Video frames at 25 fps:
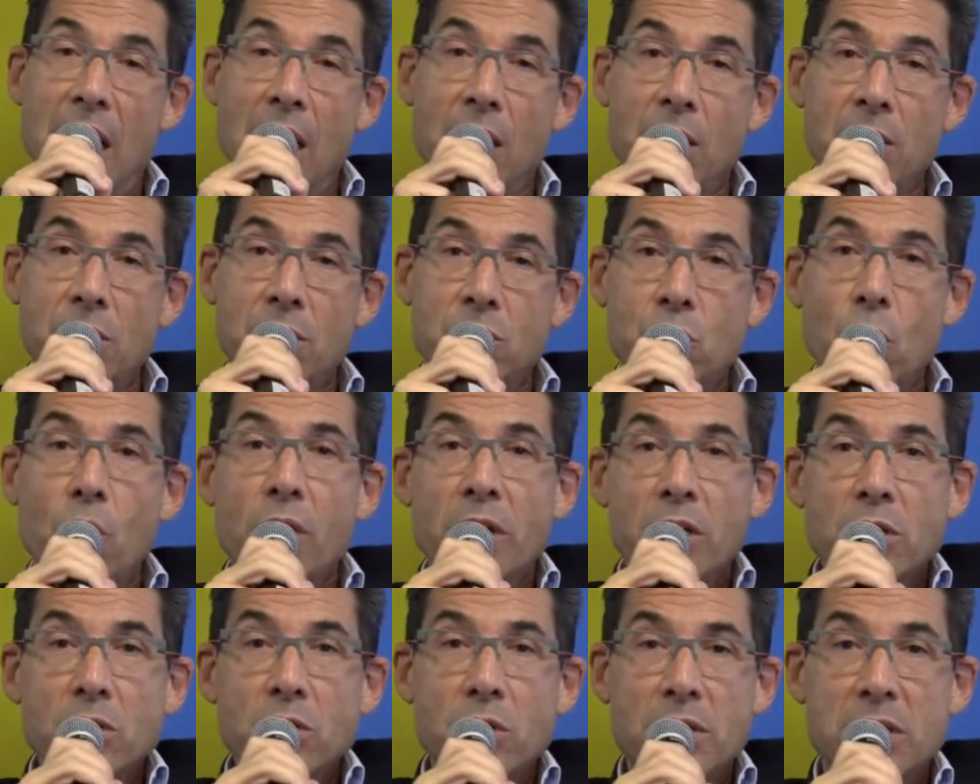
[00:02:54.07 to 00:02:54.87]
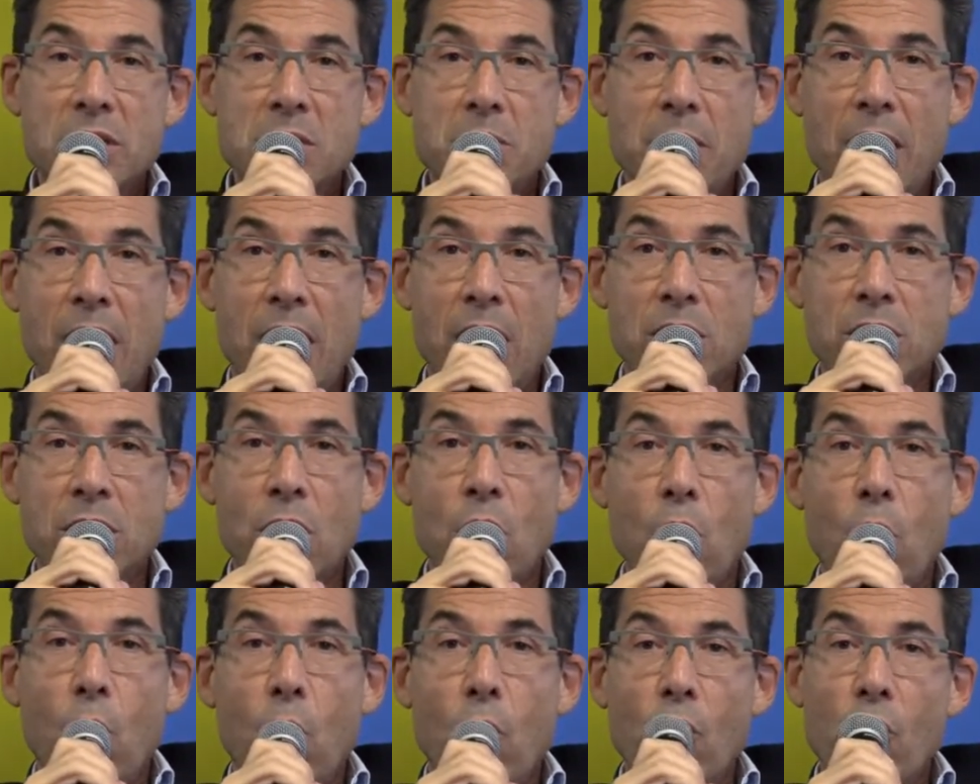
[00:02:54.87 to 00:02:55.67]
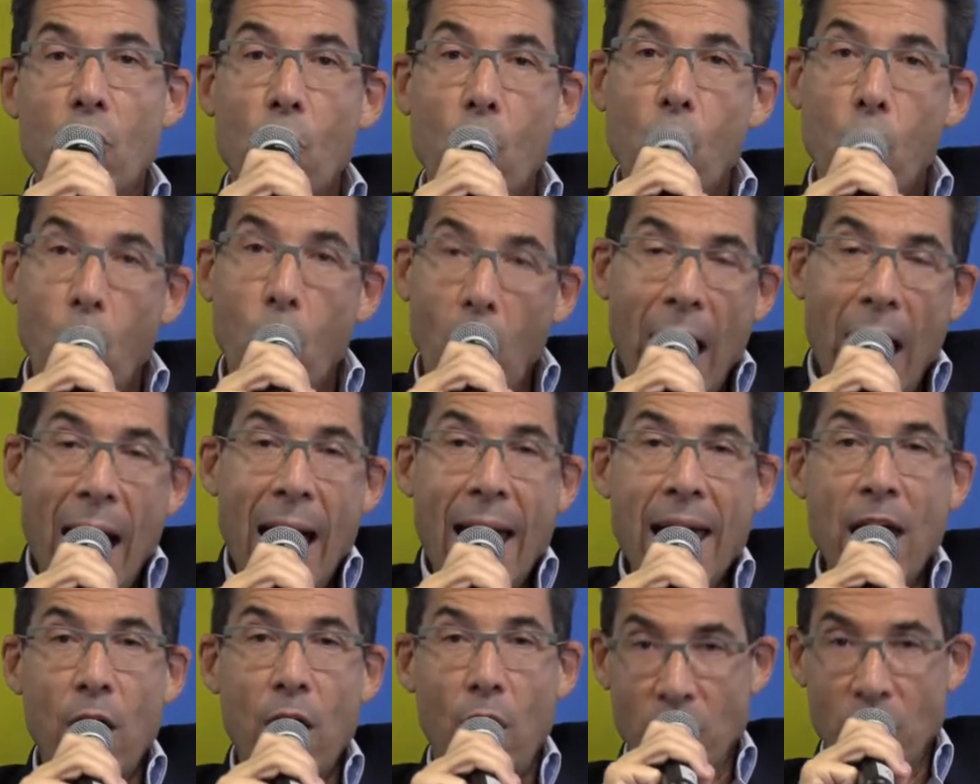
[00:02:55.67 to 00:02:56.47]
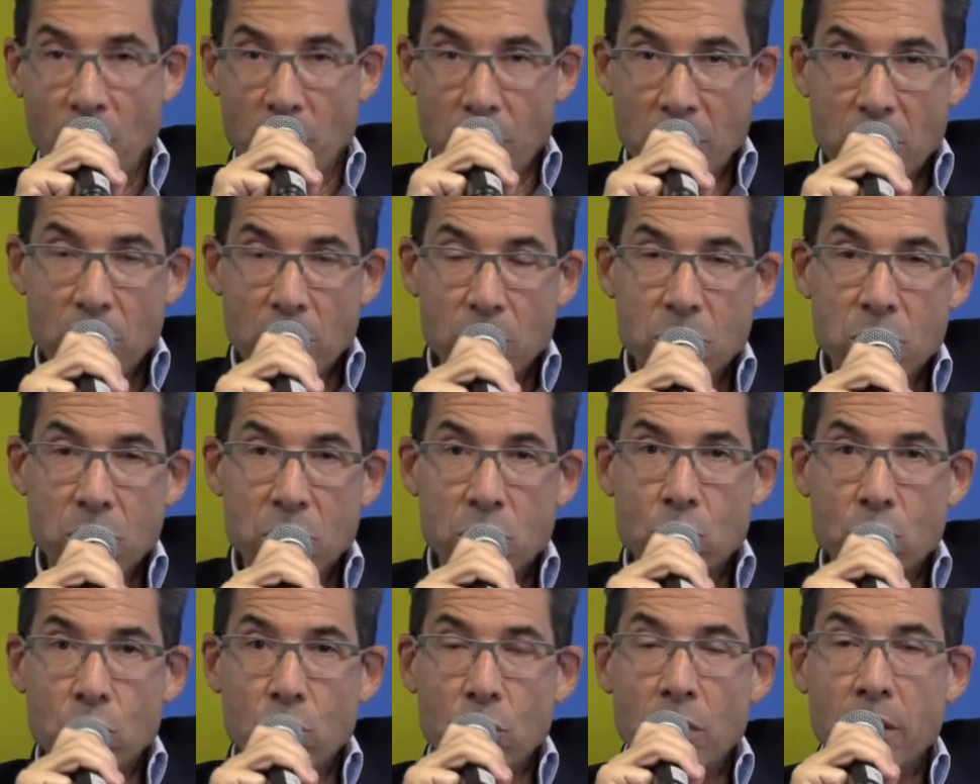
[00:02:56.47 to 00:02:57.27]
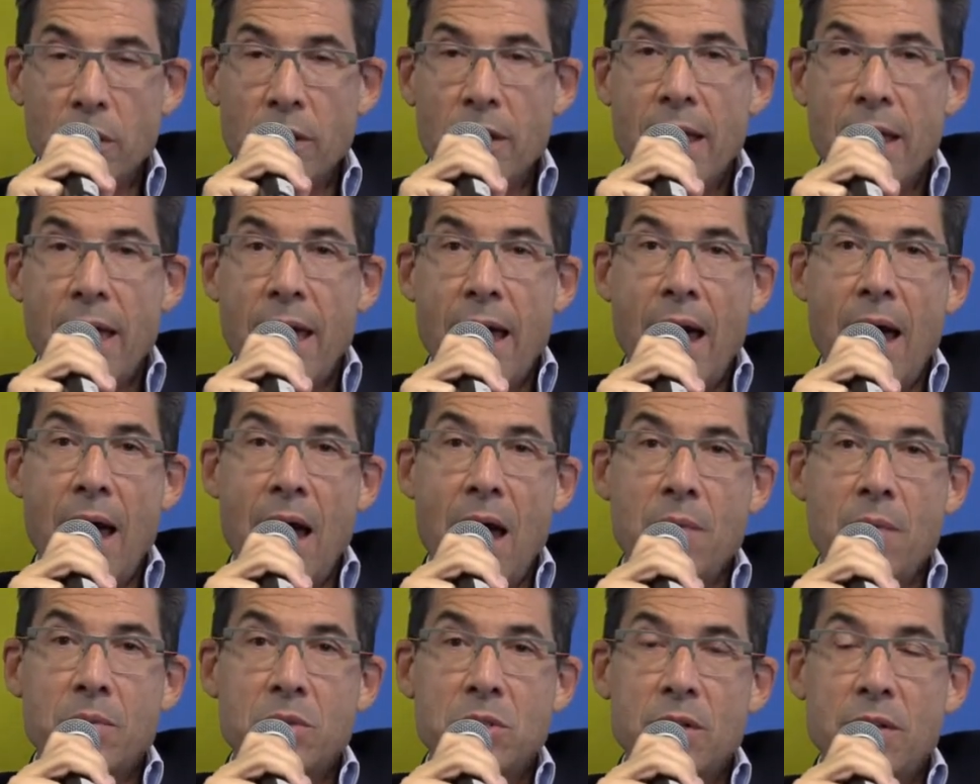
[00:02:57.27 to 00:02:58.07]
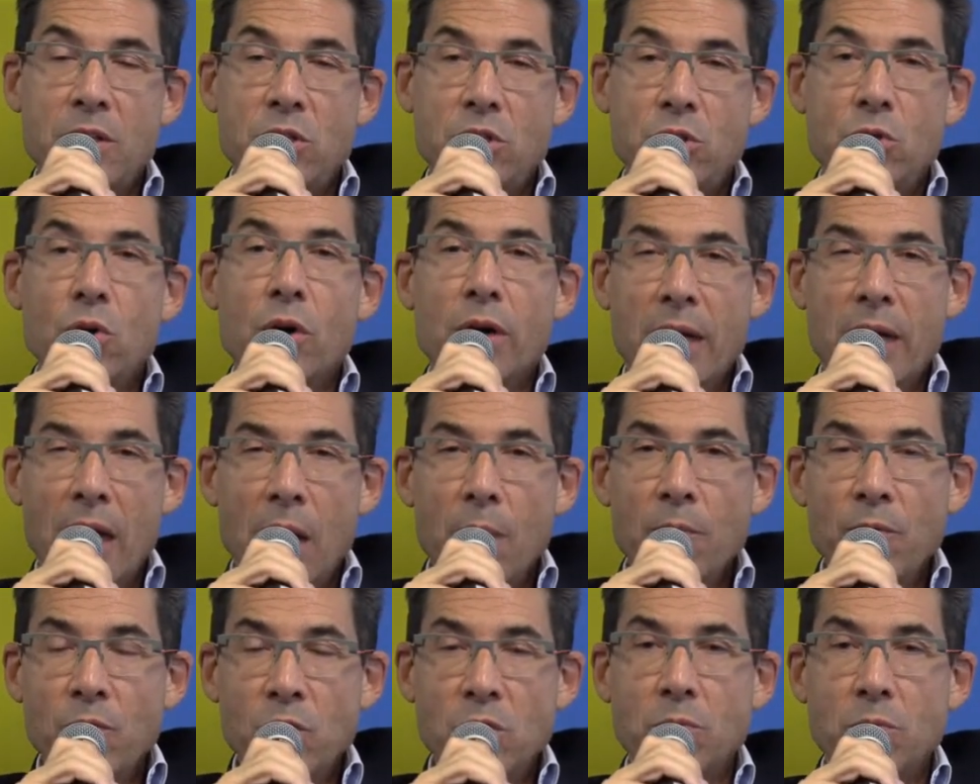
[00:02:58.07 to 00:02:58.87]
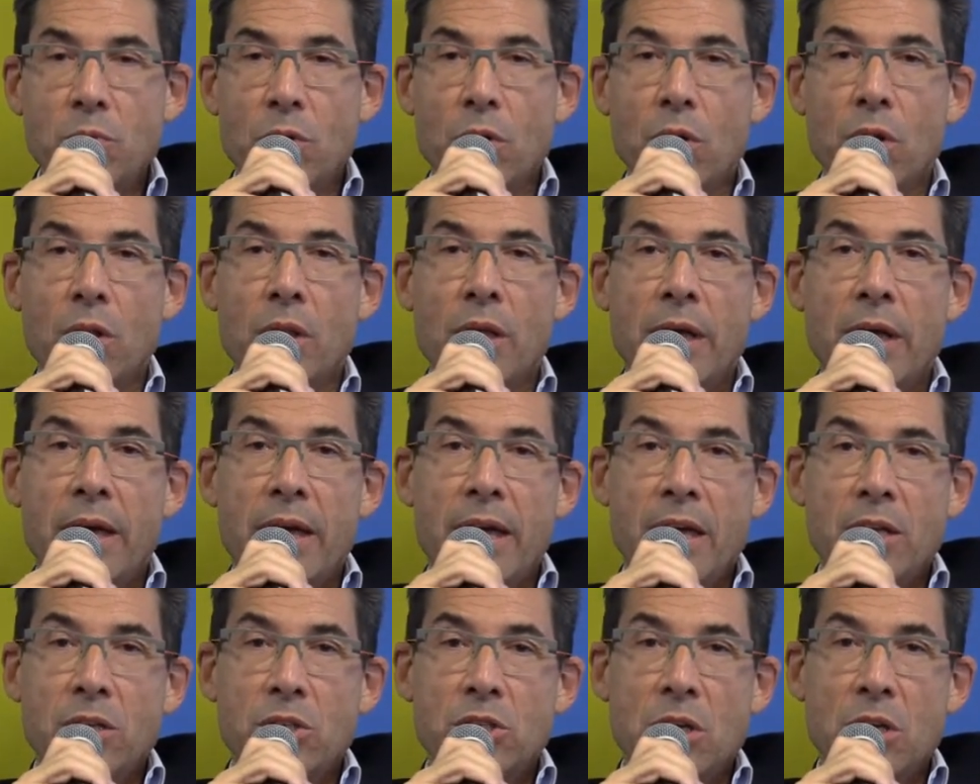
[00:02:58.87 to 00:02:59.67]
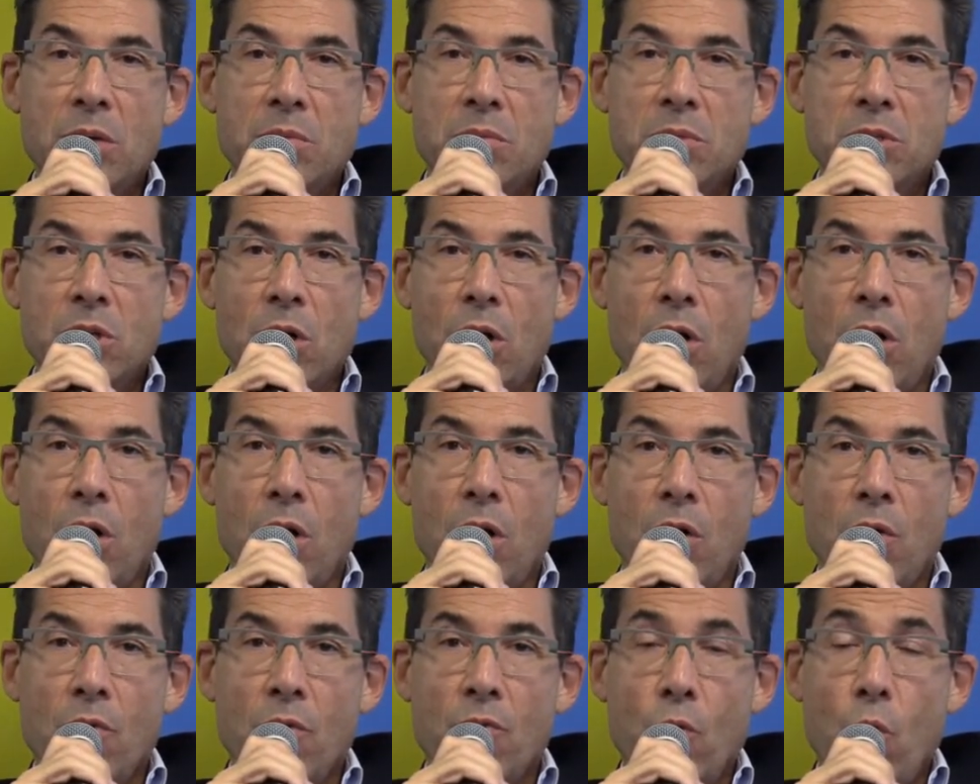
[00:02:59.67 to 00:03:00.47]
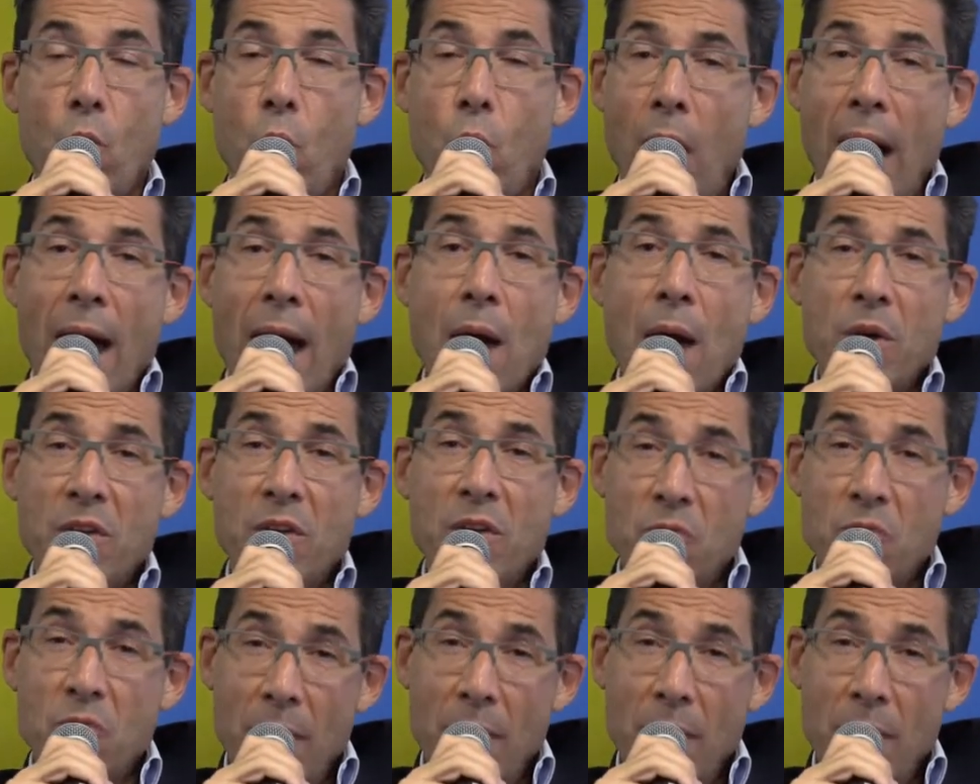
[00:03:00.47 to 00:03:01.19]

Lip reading: Lal talking to us about the why of a middle school, so that you're comfortable in terms of why